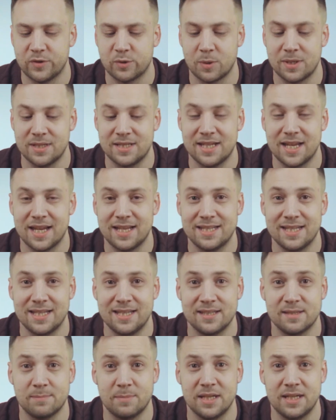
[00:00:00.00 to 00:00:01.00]

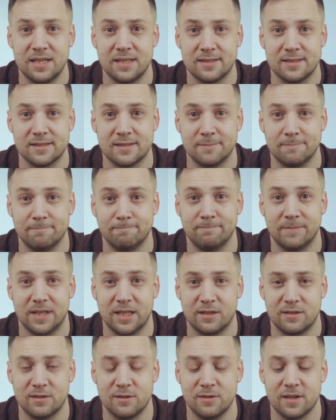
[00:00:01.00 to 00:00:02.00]
2018 speeds
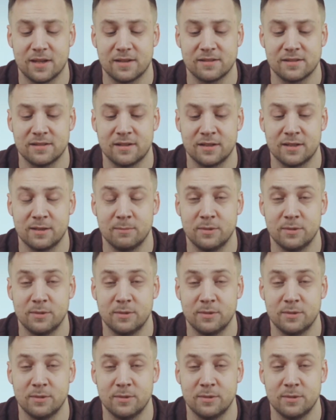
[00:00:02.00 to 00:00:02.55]
in a 2009